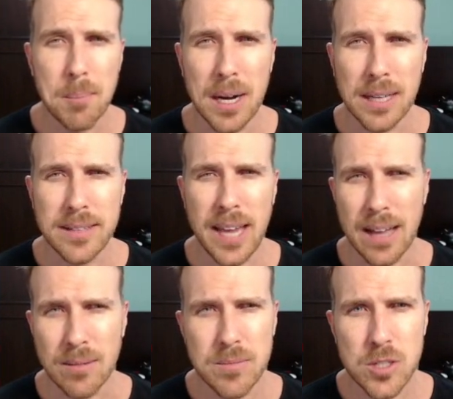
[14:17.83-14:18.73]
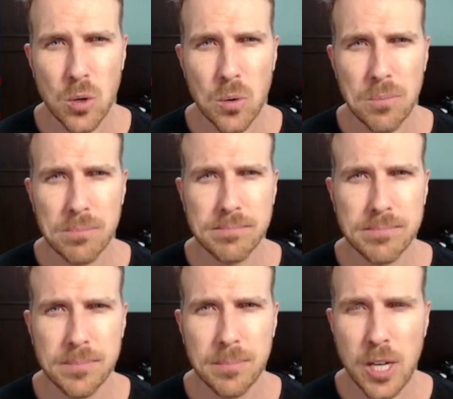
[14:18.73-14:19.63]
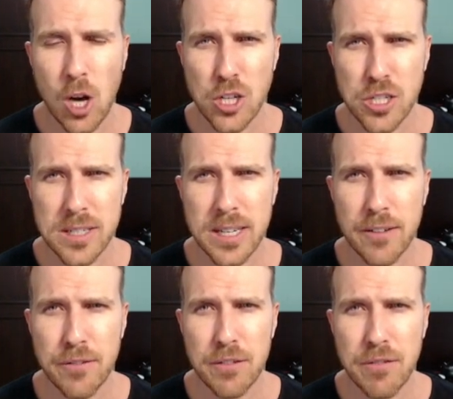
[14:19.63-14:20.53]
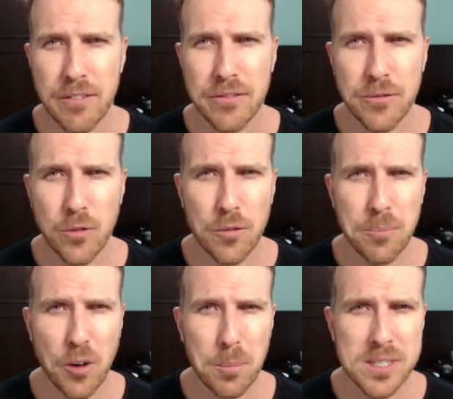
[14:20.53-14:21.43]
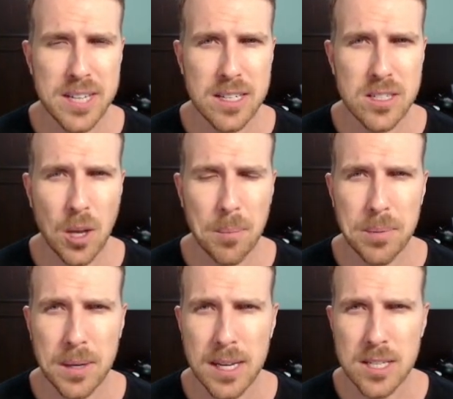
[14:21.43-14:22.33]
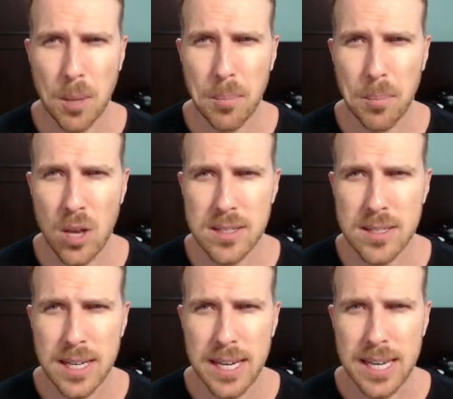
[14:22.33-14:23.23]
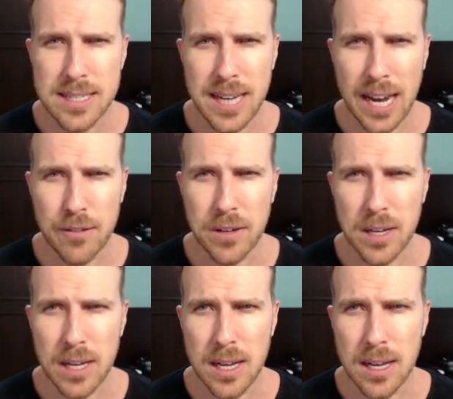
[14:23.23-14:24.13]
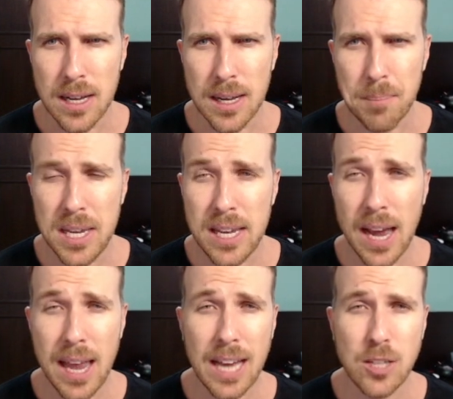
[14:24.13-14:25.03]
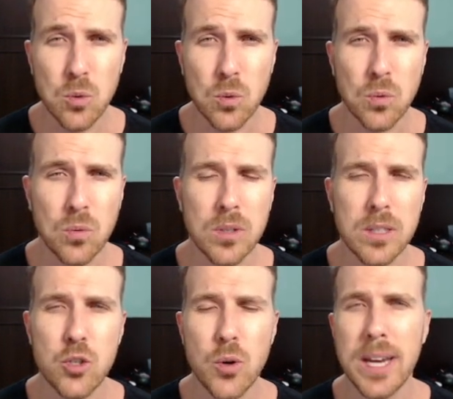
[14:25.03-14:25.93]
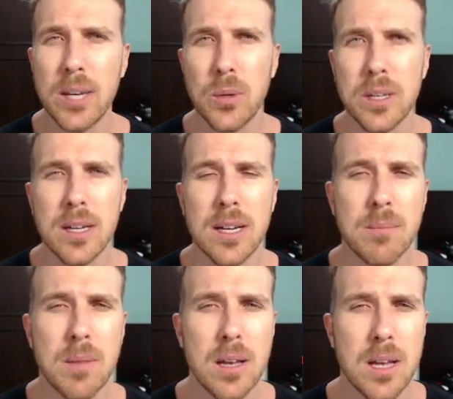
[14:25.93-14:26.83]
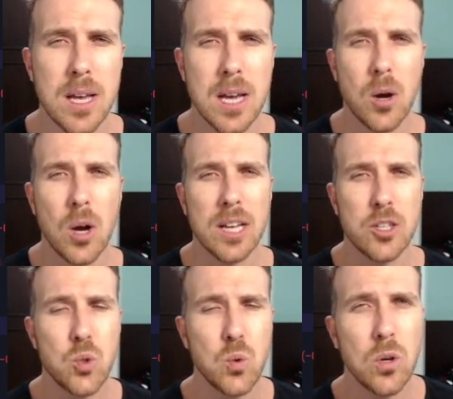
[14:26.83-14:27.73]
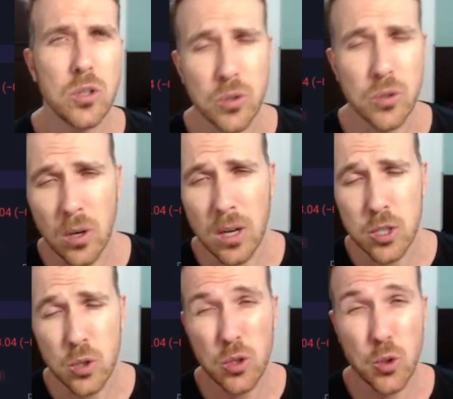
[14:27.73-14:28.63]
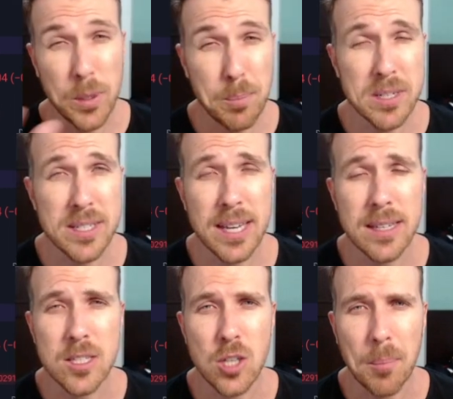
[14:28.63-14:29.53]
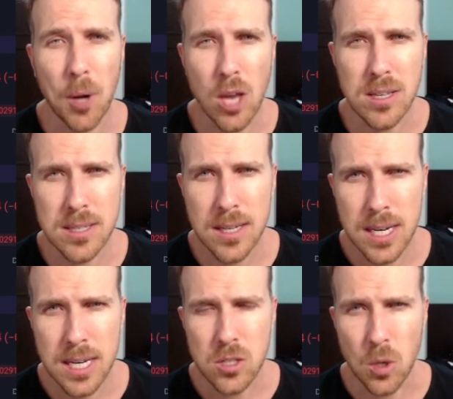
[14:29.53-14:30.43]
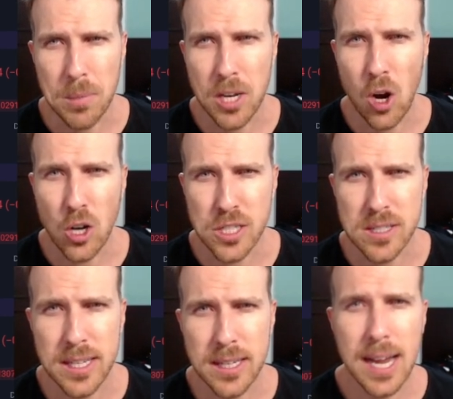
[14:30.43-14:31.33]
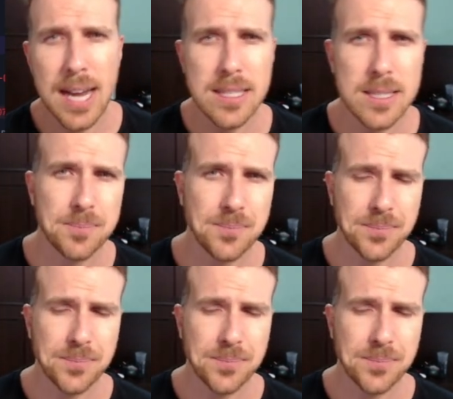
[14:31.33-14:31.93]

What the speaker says: But yeah, so be cautious here. I think 4% stop loss is kind of big. I like to trade with 2 to 3% stop loss. So be cautious here, guys.